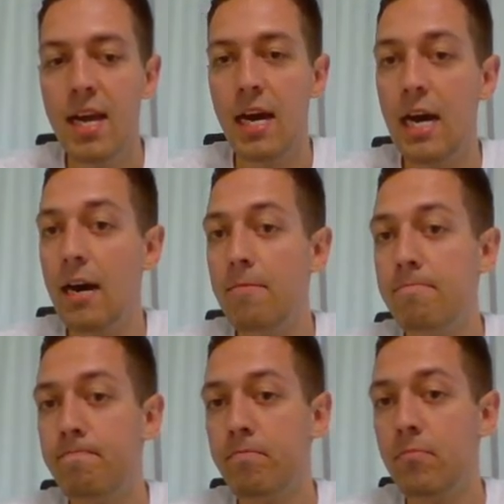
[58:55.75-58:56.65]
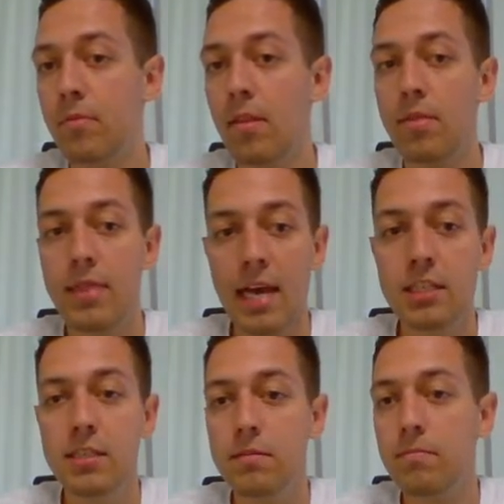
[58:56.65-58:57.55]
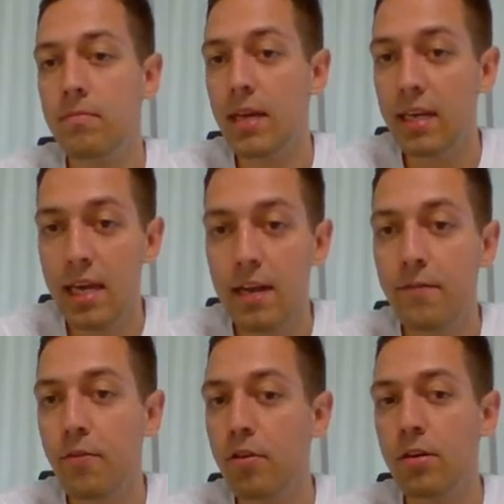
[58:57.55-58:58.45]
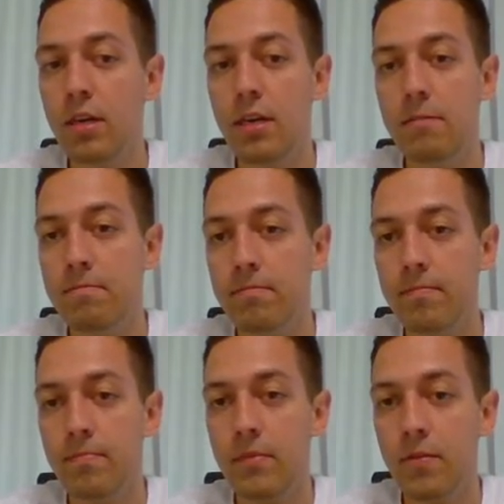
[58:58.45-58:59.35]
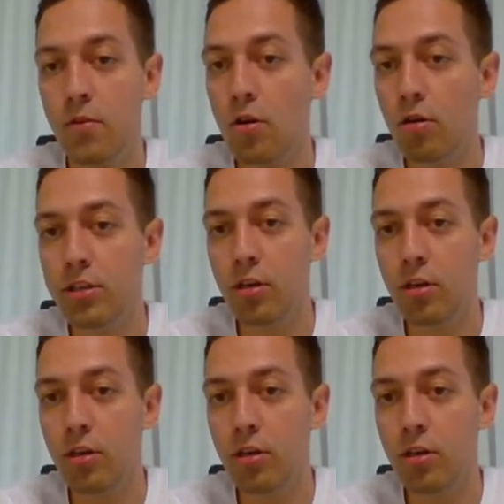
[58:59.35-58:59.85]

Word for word: Um, thanks again for uh, for all the